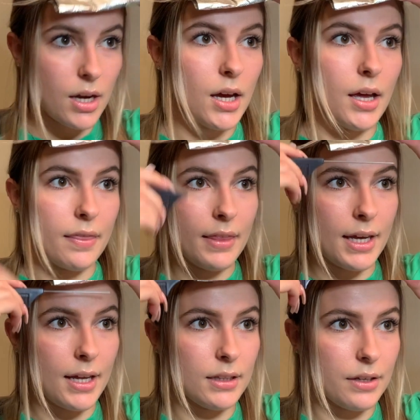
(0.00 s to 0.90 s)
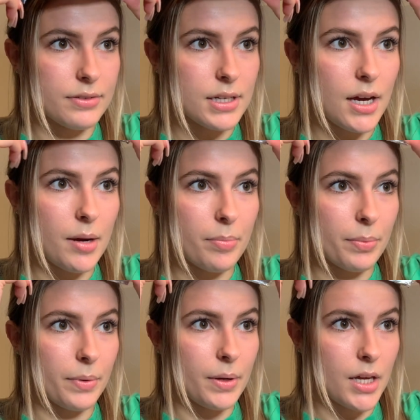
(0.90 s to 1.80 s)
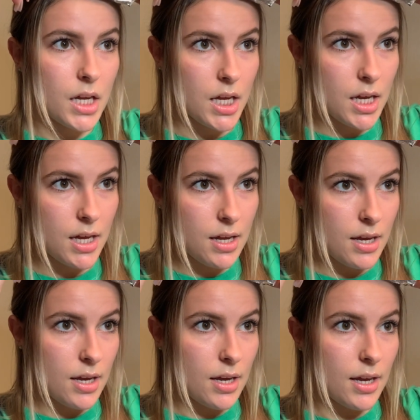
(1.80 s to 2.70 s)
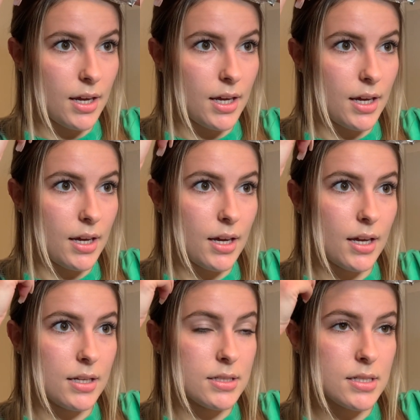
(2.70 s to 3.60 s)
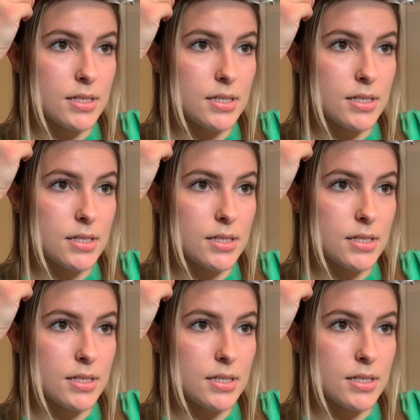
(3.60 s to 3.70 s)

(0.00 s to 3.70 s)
and then lift up and